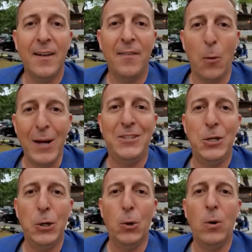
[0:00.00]
that we
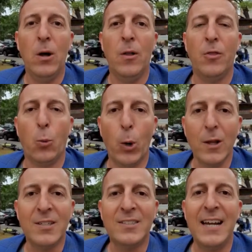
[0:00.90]
do, the real
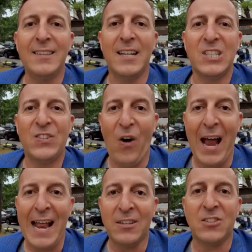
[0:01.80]
estate that is
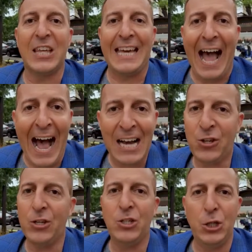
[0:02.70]
financed, the cash
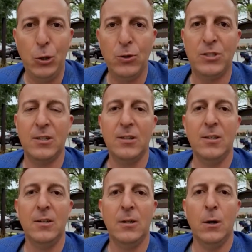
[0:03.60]
that is used
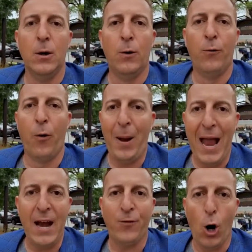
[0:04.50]
for
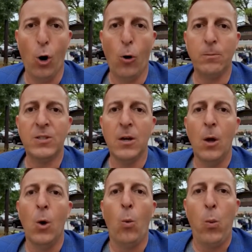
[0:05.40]
paying for homes,
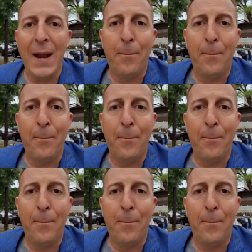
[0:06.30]
we